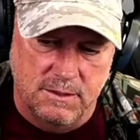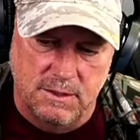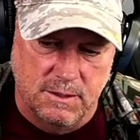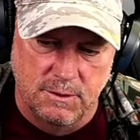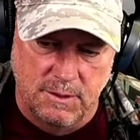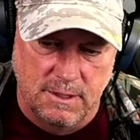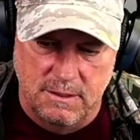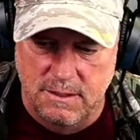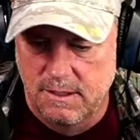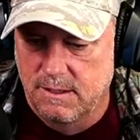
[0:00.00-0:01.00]
so
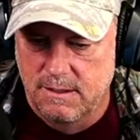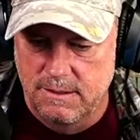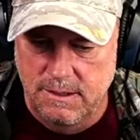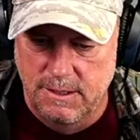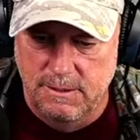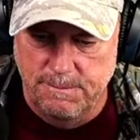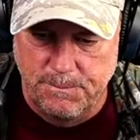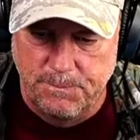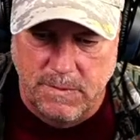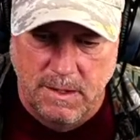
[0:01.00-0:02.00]
that,
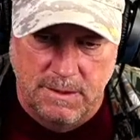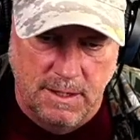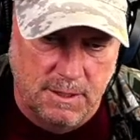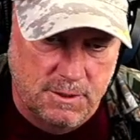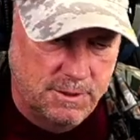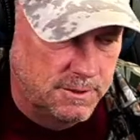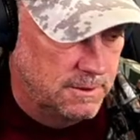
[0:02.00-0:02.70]
they could